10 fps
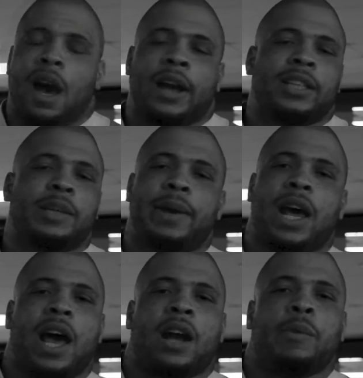Honestly, man,
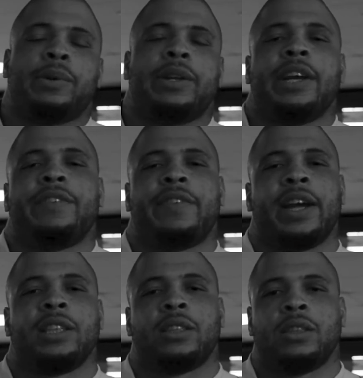I don't predict
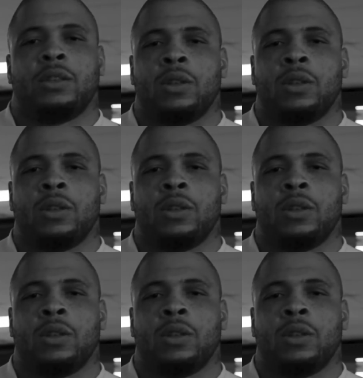fights.